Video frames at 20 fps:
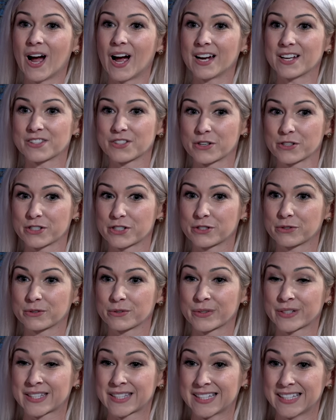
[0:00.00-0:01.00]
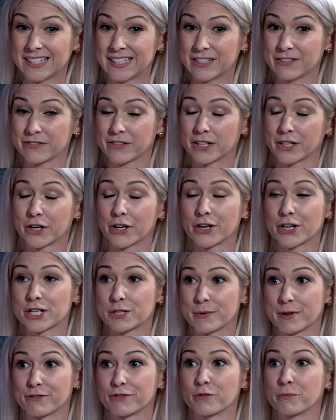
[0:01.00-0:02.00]
I started to receive
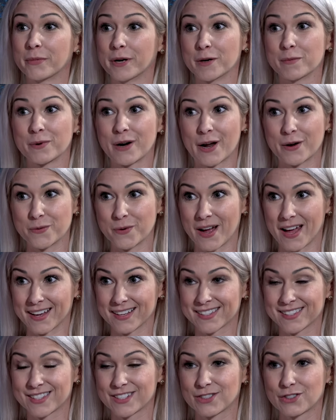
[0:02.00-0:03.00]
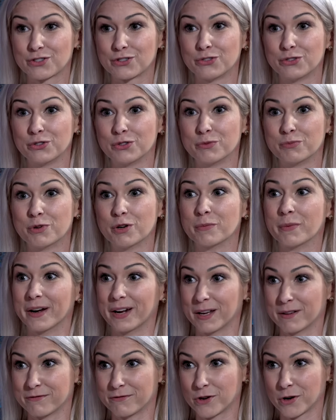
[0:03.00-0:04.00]
encouragement from Mayor Brad West to put my
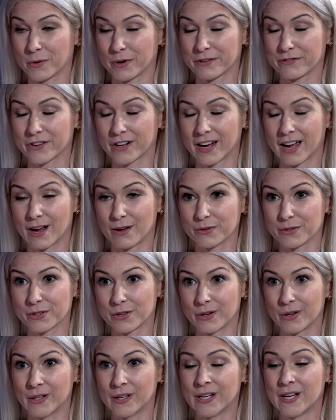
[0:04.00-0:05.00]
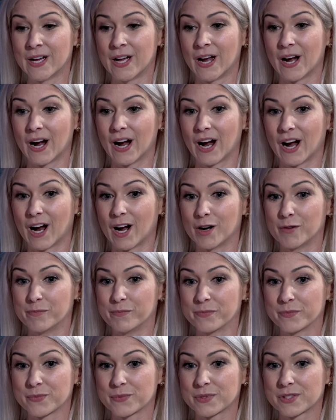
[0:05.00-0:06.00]
name forward for council.
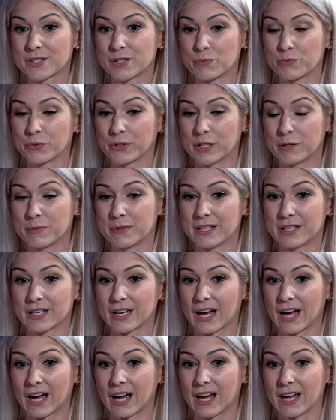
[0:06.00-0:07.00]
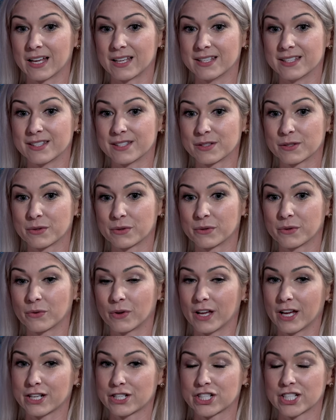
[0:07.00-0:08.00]
Simply because,
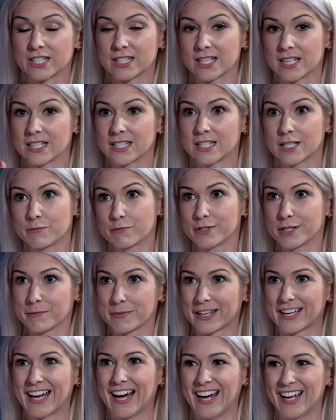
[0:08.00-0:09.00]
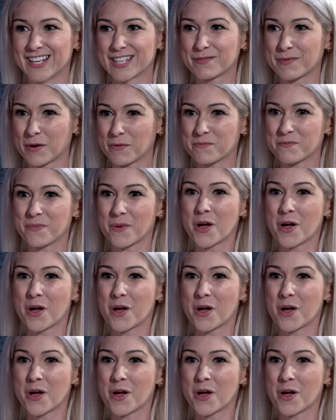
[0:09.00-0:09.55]
well, I shouldn't say simply because, but